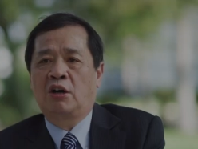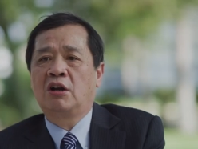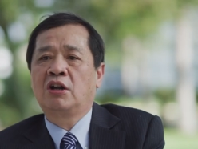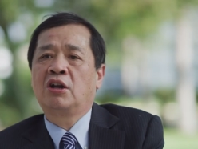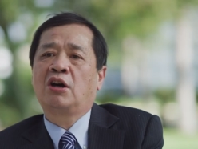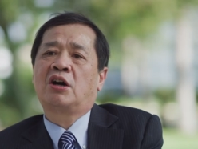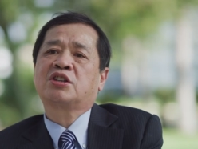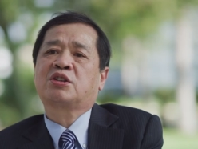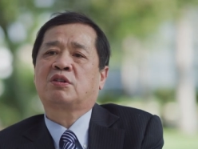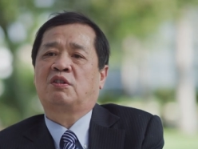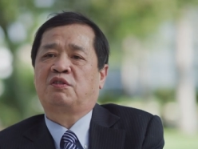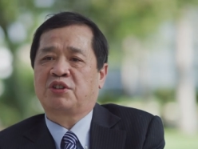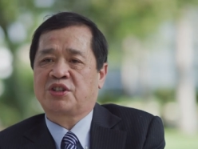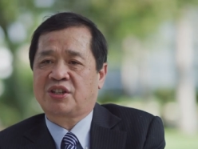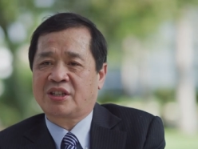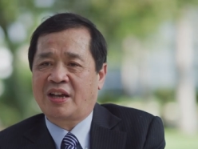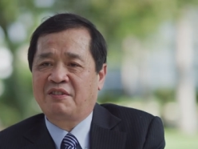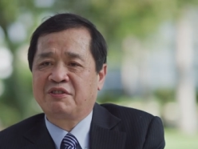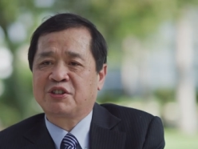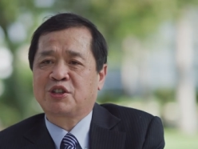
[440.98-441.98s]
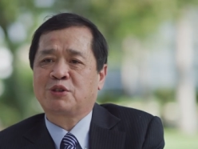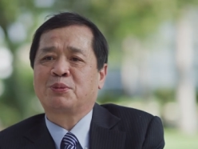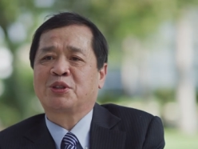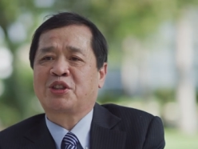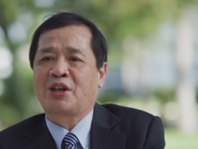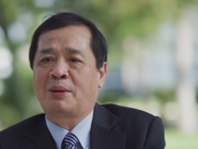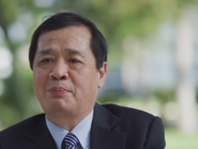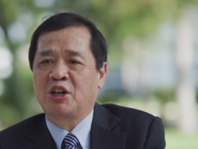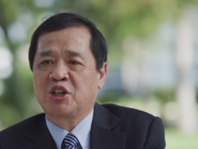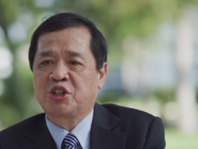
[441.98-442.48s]
Lots of suffer
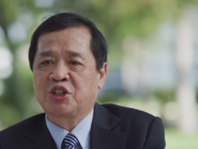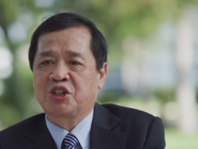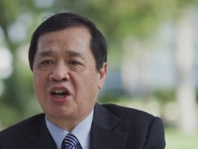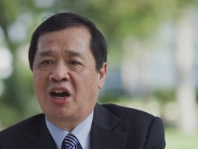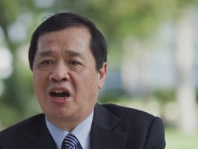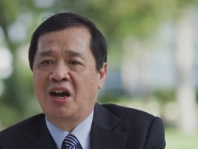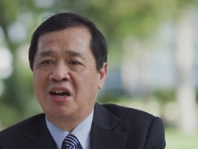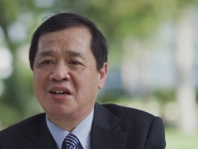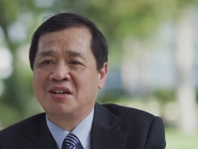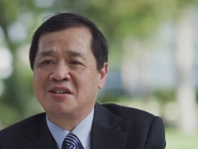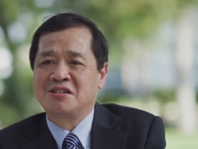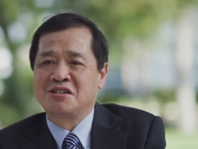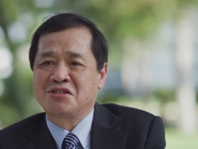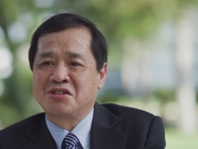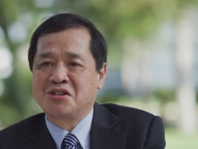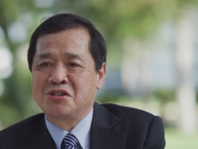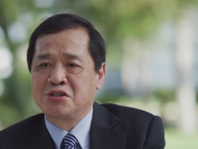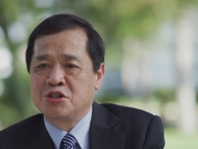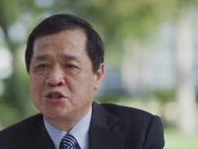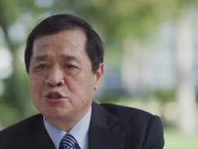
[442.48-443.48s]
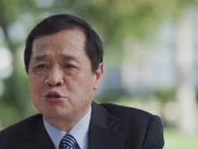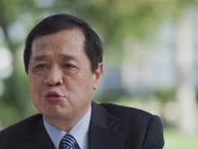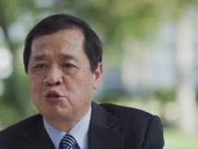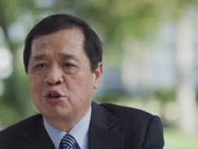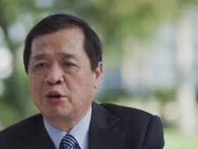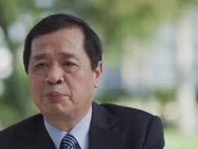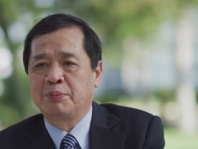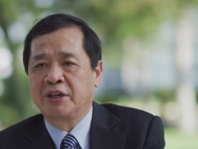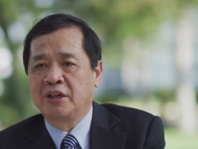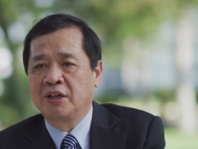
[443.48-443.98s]
from dementia. It
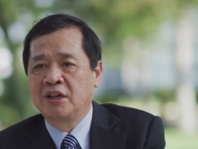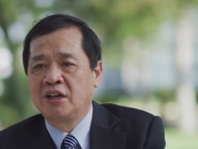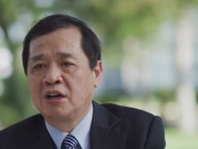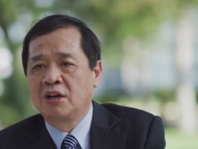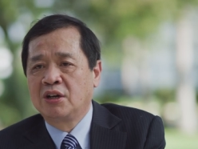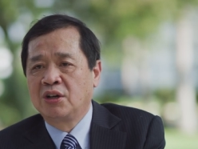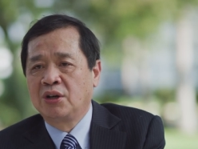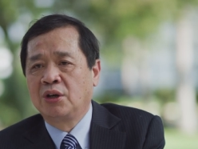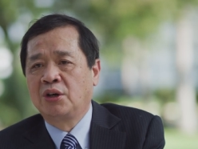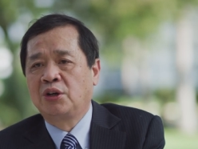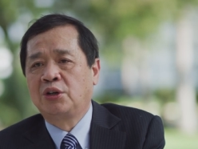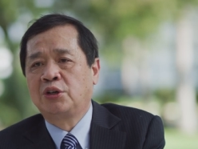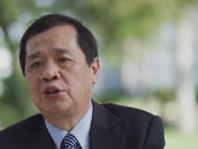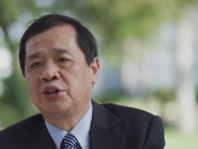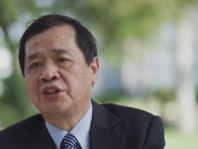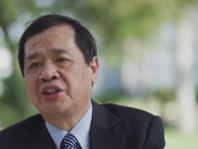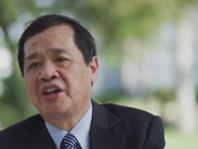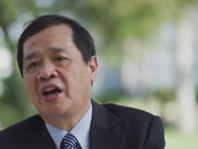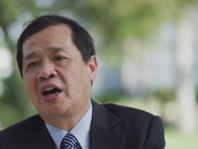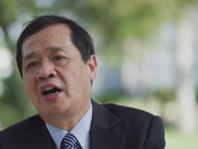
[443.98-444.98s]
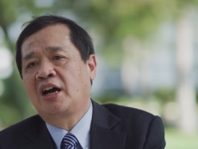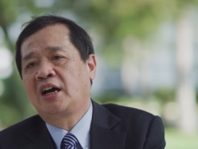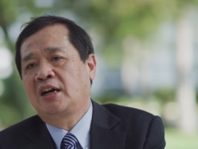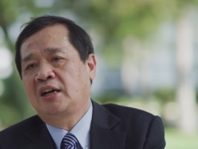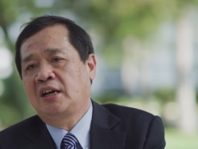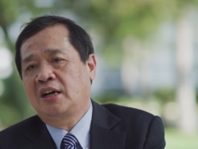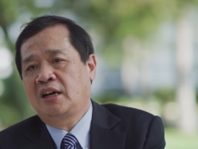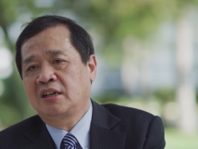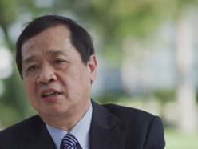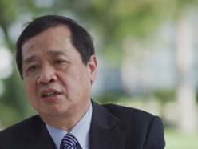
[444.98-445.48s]
will be low their
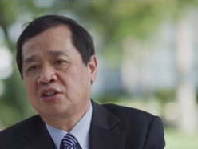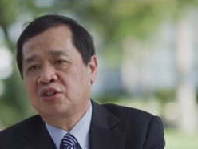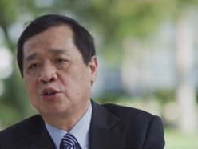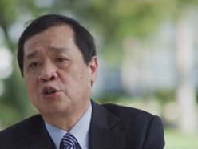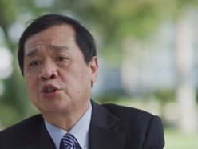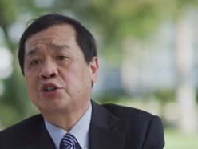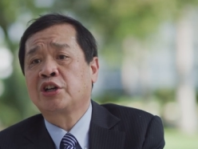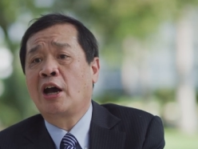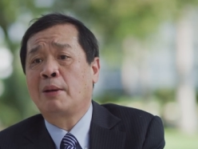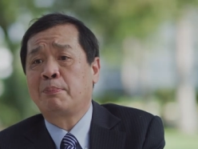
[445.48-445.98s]
social